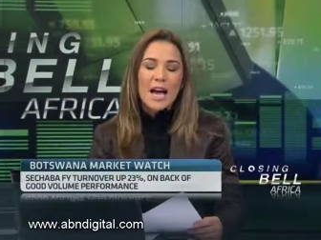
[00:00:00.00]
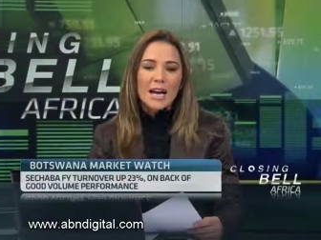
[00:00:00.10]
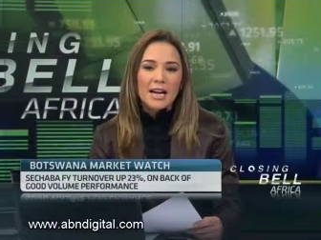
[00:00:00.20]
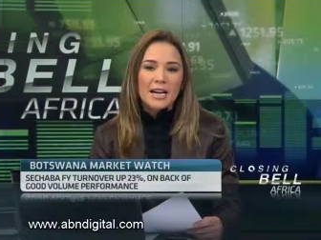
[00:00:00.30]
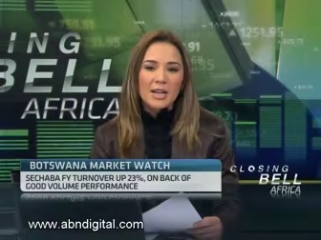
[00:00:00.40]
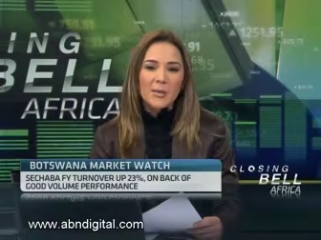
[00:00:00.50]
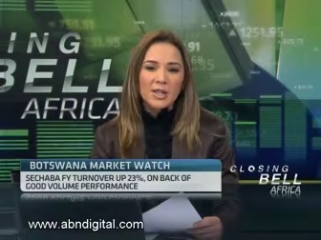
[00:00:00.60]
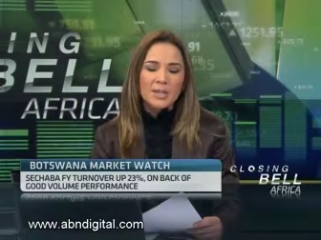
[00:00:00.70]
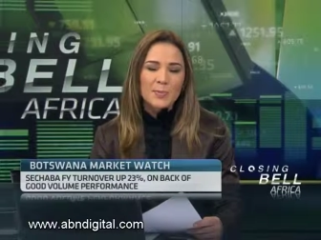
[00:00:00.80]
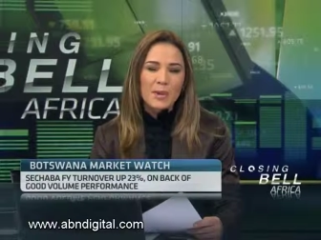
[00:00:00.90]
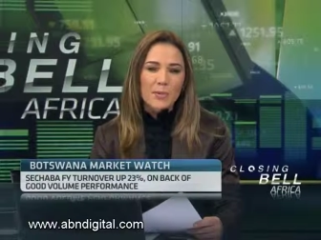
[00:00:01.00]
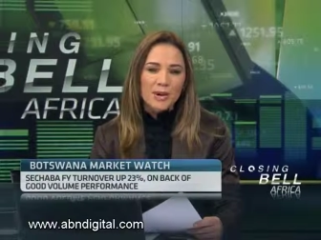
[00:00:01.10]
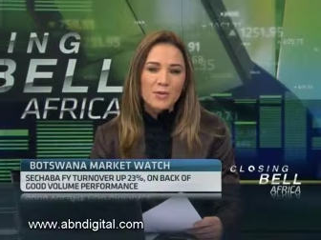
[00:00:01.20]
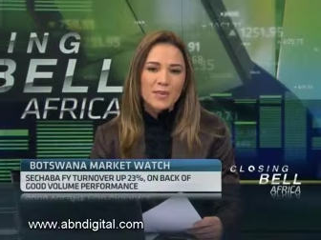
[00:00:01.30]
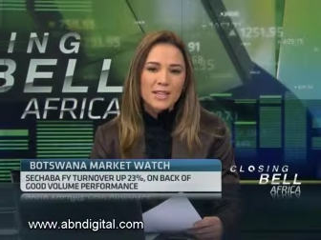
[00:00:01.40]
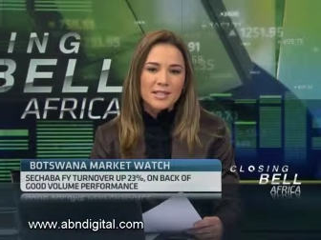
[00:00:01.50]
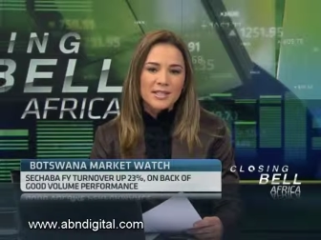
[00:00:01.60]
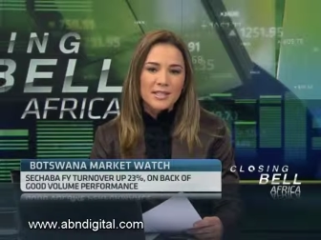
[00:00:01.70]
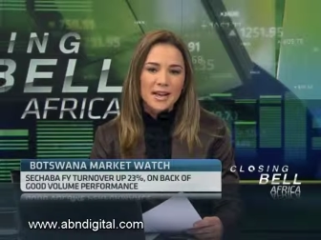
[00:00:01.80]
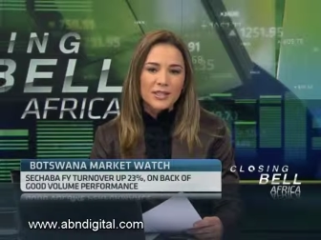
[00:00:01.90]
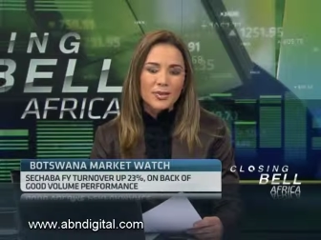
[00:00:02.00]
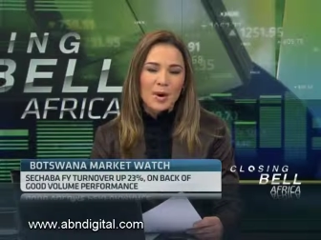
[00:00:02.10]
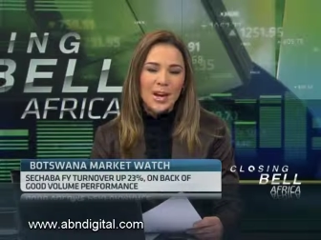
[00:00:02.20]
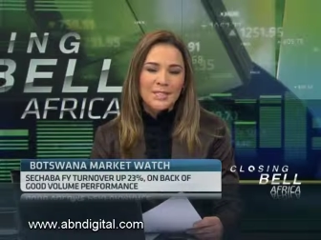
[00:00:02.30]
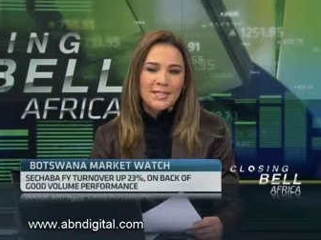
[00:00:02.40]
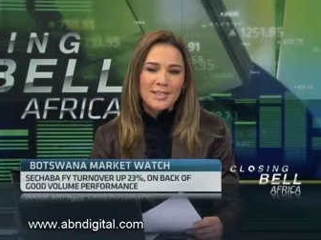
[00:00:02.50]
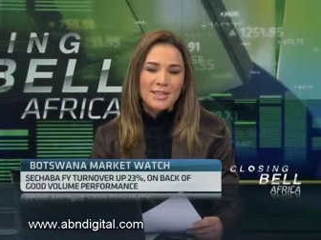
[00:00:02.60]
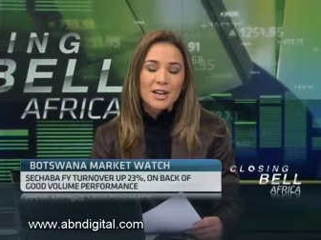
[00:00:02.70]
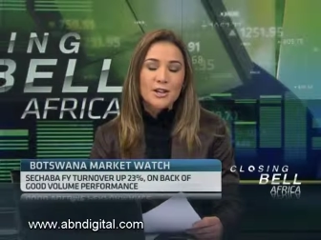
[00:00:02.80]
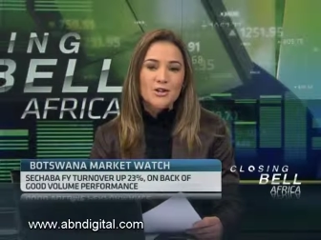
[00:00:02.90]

Uh, would this be one of the reasons that you might uh,